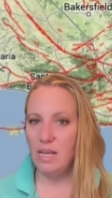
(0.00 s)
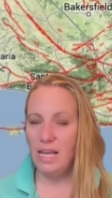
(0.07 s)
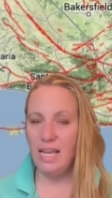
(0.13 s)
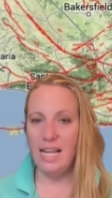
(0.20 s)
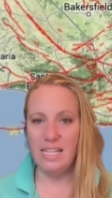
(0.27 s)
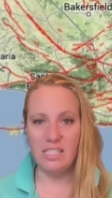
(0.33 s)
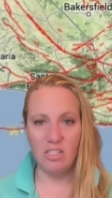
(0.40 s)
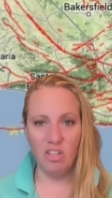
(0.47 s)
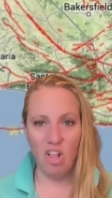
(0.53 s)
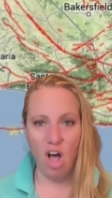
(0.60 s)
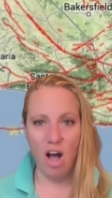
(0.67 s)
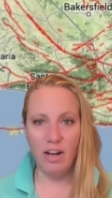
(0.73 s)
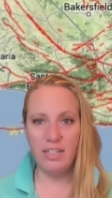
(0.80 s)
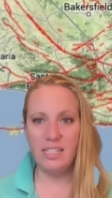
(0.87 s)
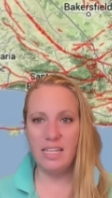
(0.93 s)
It's
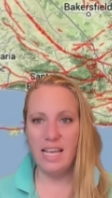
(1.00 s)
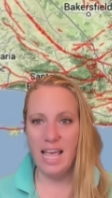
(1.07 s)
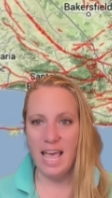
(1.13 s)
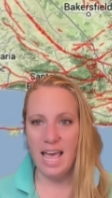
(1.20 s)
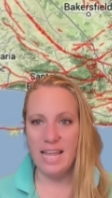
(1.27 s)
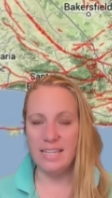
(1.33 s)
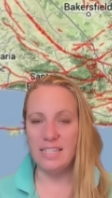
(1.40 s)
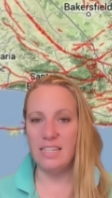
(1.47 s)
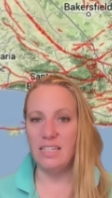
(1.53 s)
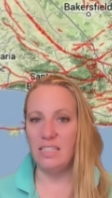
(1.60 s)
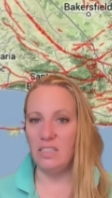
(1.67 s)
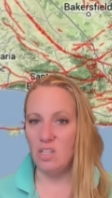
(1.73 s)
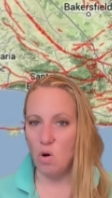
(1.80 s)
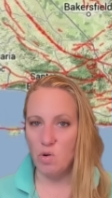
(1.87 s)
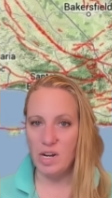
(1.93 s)
locked and
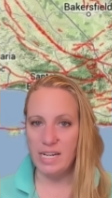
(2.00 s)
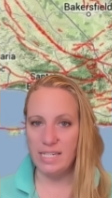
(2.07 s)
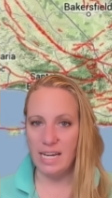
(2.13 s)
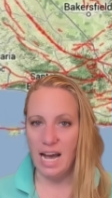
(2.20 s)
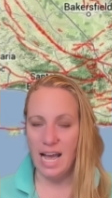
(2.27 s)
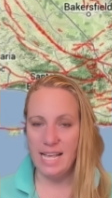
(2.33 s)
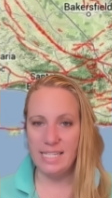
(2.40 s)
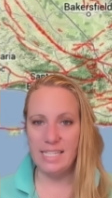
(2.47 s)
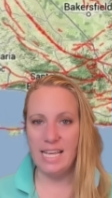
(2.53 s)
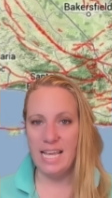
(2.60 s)
loaded, guys,